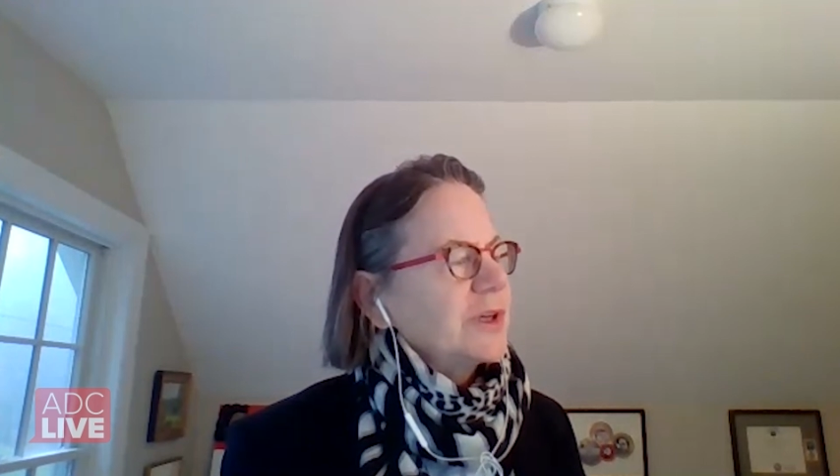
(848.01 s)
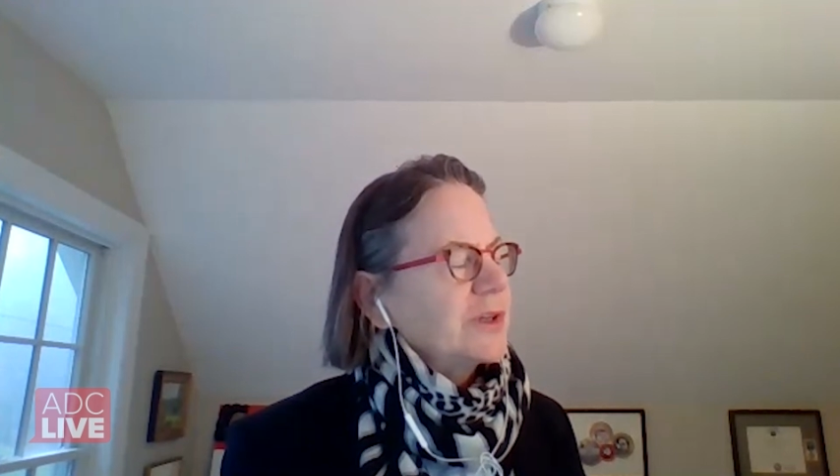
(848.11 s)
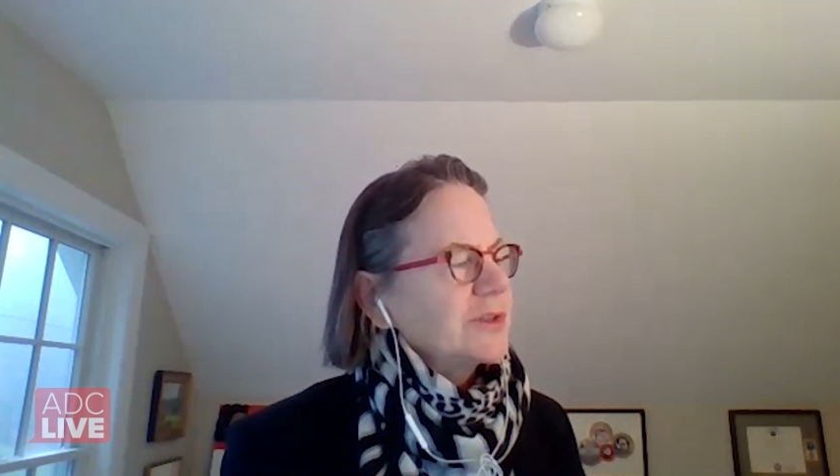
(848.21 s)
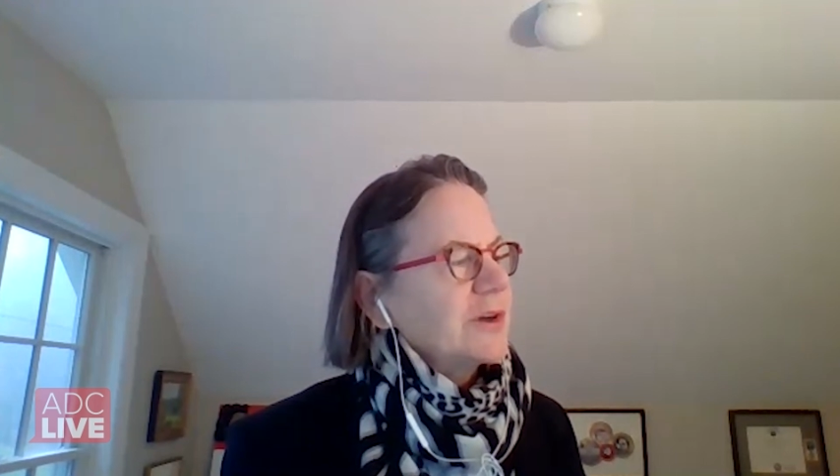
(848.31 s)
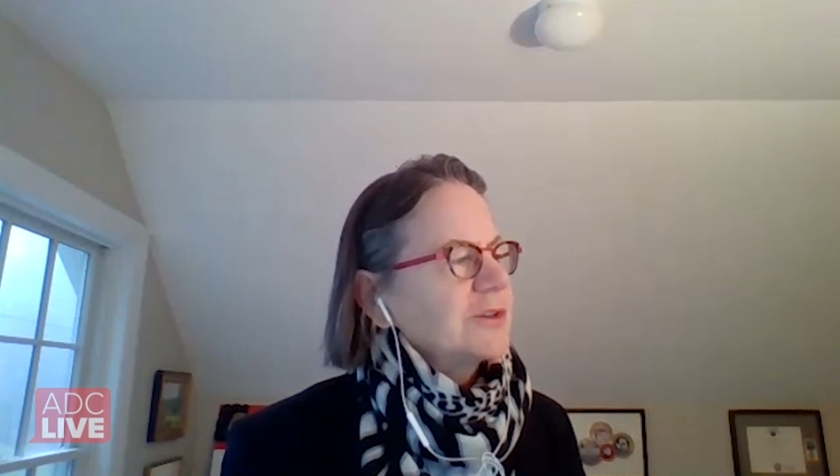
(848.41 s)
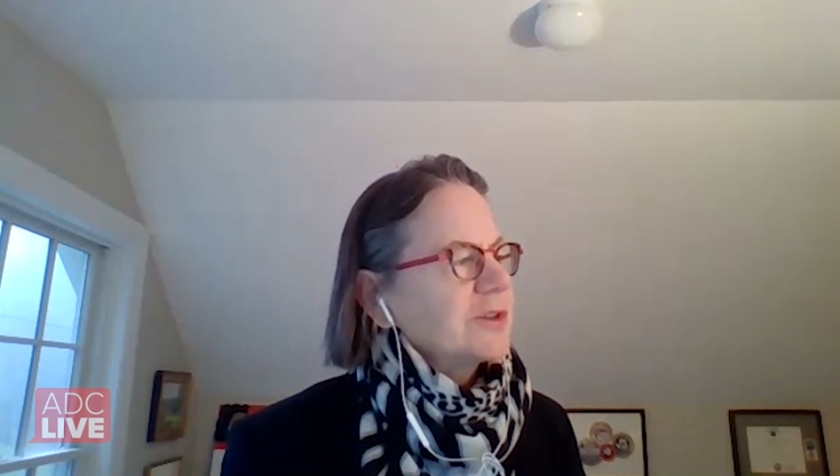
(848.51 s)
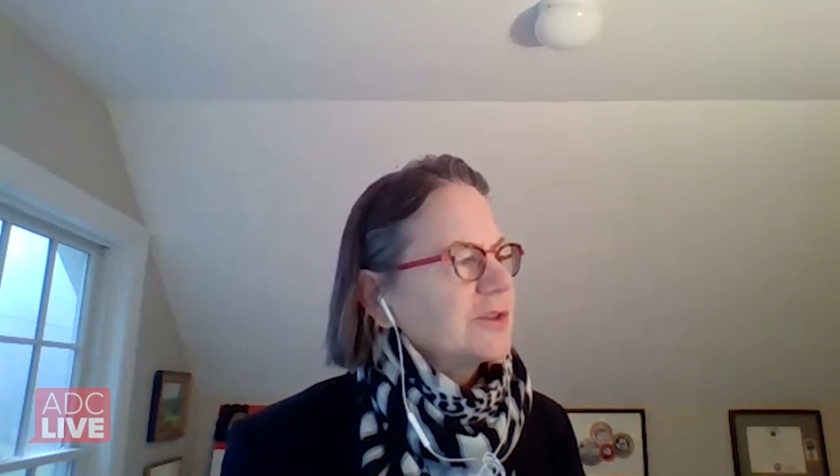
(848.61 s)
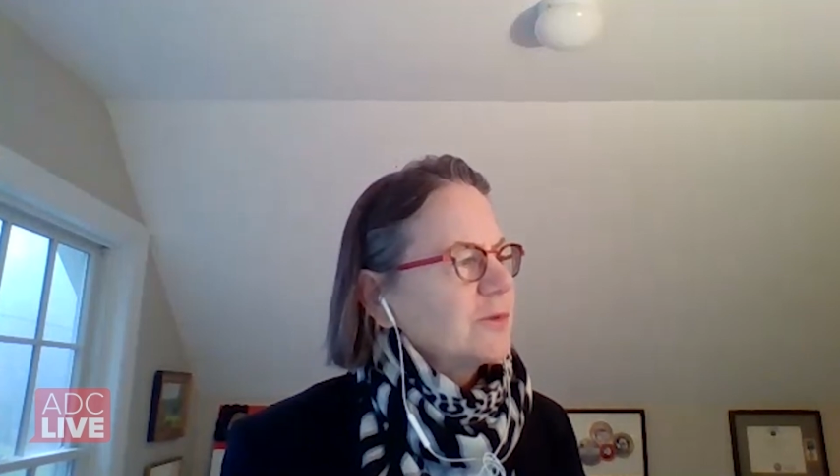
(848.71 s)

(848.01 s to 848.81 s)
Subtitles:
It's not just a